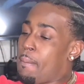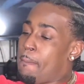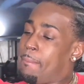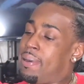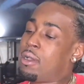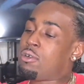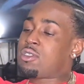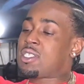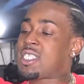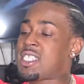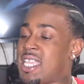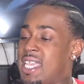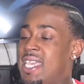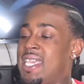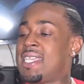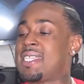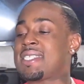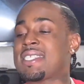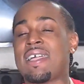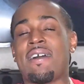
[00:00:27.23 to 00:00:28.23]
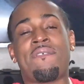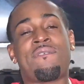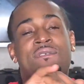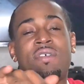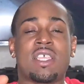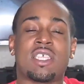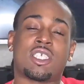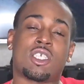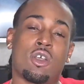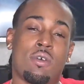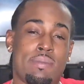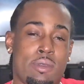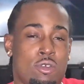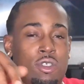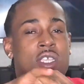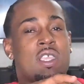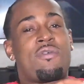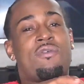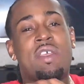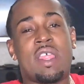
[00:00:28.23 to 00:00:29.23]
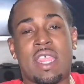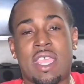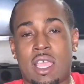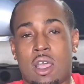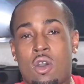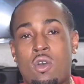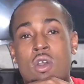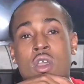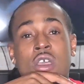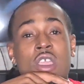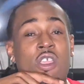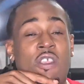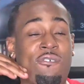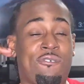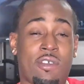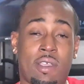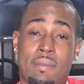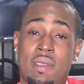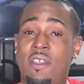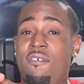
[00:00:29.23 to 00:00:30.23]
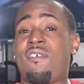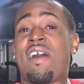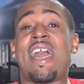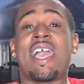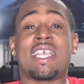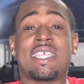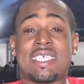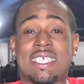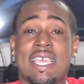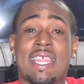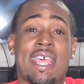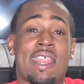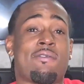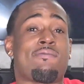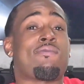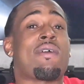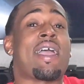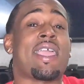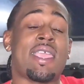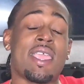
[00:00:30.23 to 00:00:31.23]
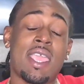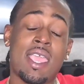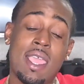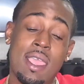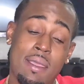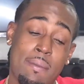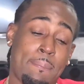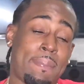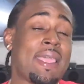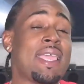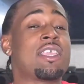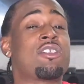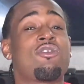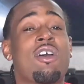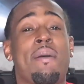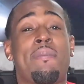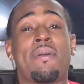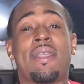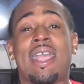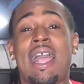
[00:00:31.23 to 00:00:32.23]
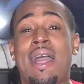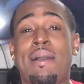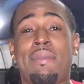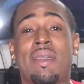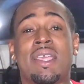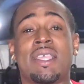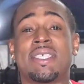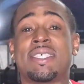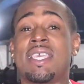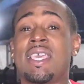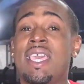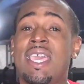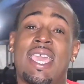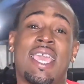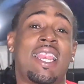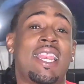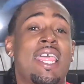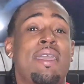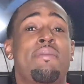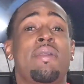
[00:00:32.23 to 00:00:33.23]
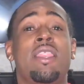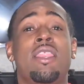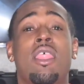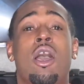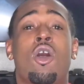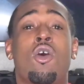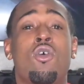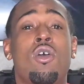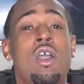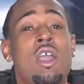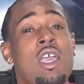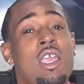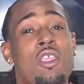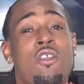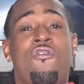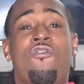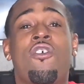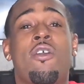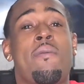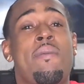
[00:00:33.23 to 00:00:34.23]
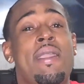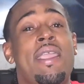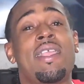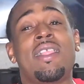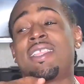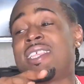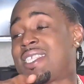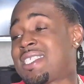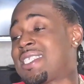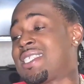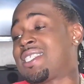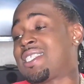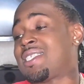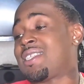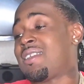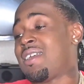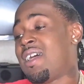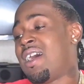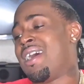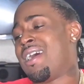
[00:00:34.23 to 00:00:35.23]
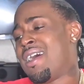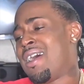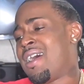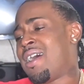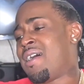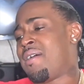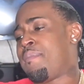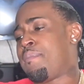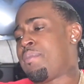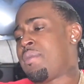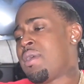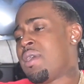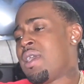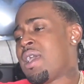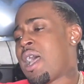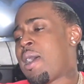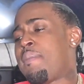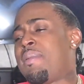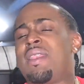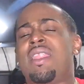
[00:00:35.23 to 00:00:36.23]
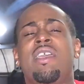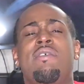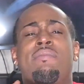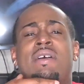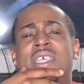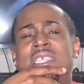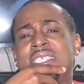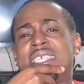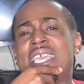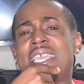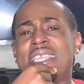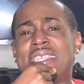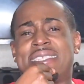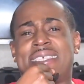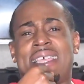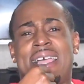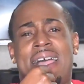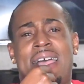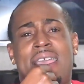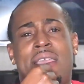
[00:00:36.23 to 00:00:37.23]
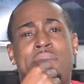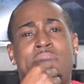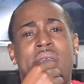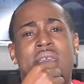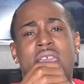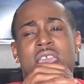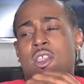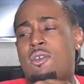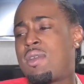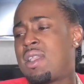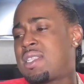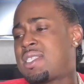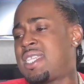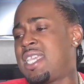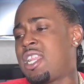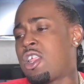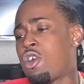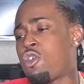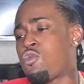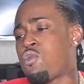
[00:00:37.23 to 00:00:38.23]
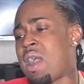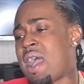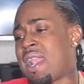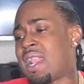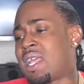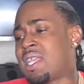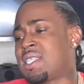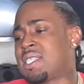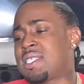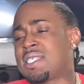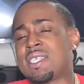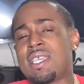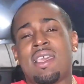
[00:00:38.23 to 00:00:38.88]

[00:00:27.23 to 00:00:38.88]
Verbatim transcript: Blue Cheese official music video. You feel me? If I ain't say that right, please drop the comments and let me know. You feel me? This is, um, I believe, my second time hearing Chito Rana$.